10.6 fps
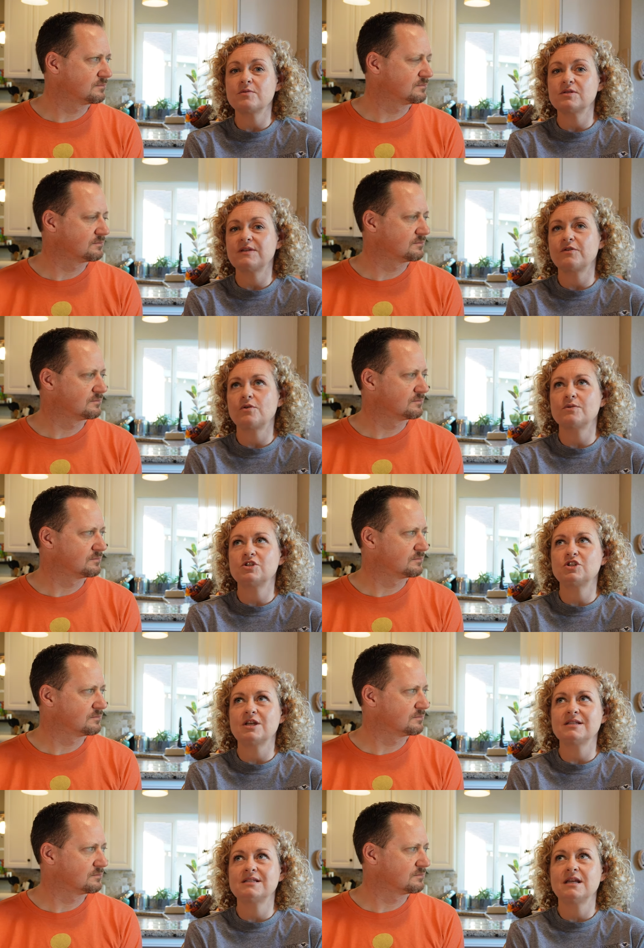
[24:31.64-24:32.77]
Speaker 1: most difficult was
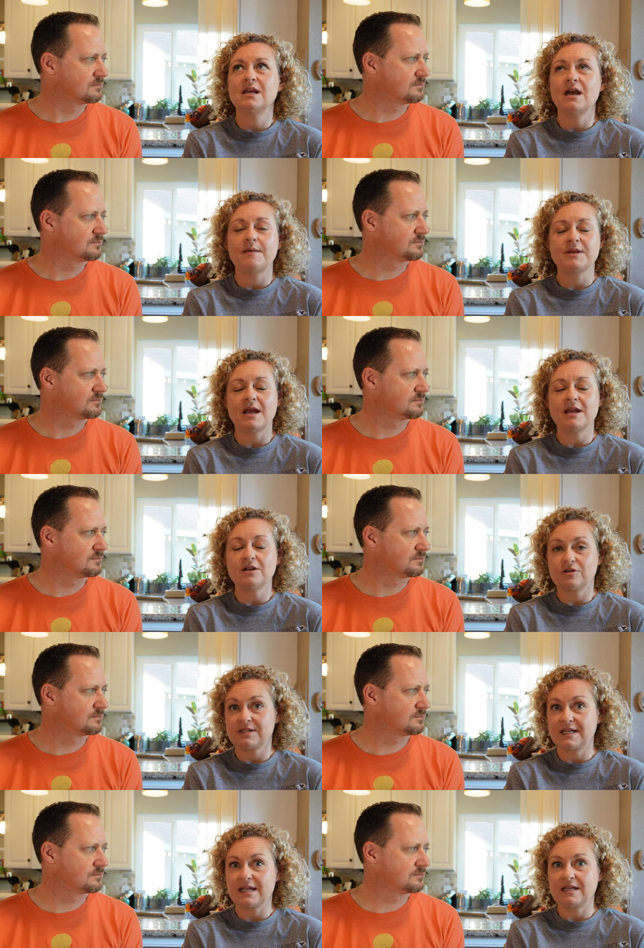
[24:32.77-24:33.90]
just, I mean, I
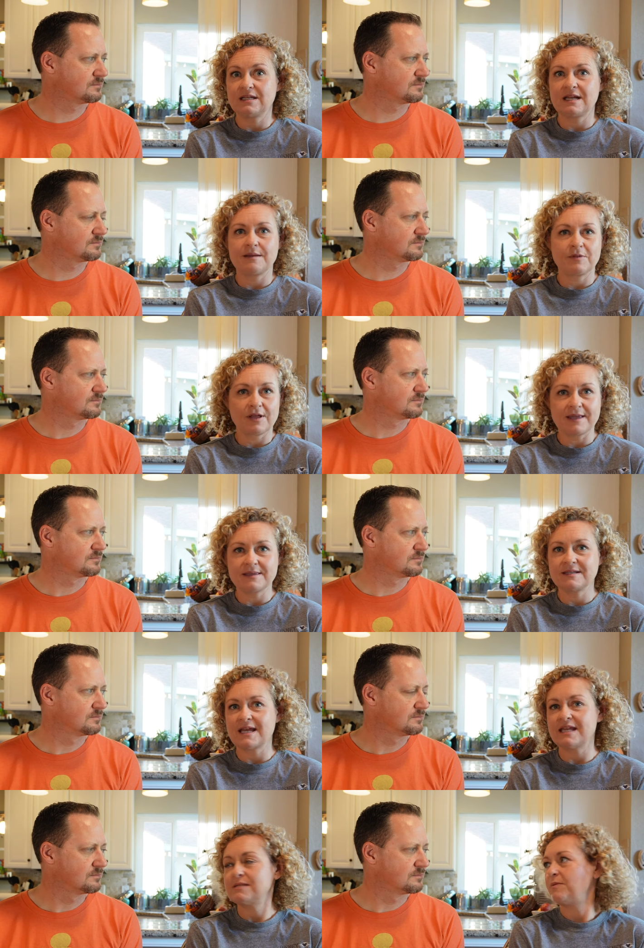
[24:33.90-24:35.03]
understand and I'm glad they
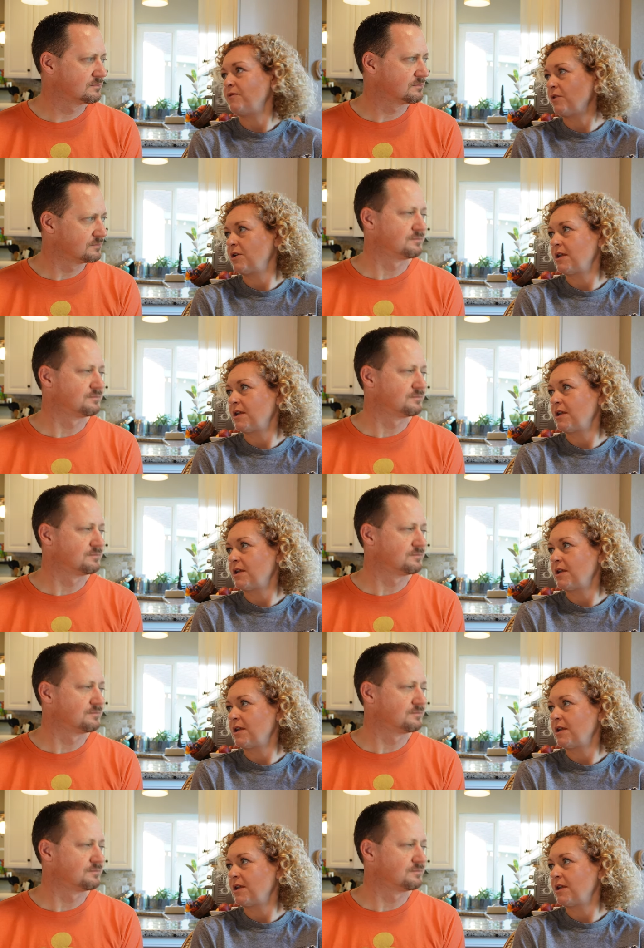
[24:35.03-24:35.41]
test before you